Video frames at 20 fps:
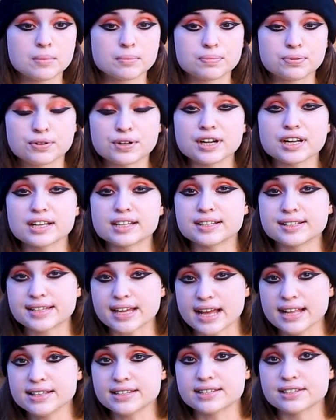pretty
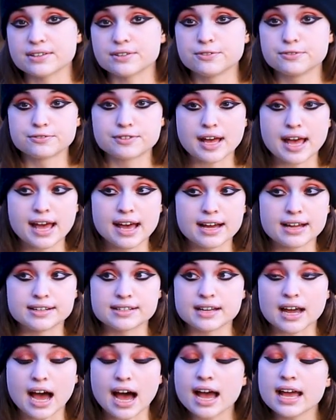intensive,
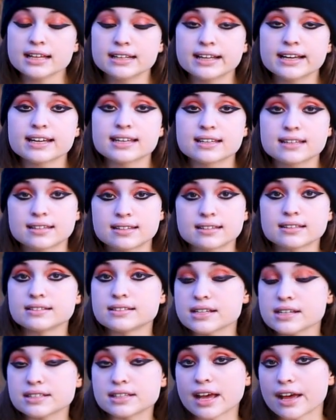and I like the
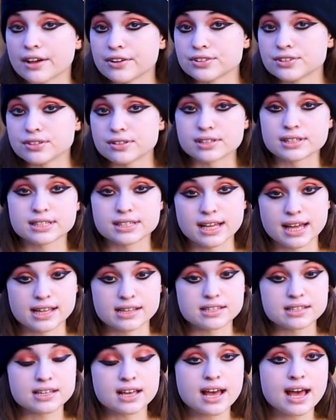detail to the
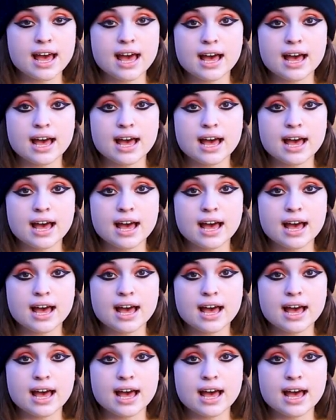sets,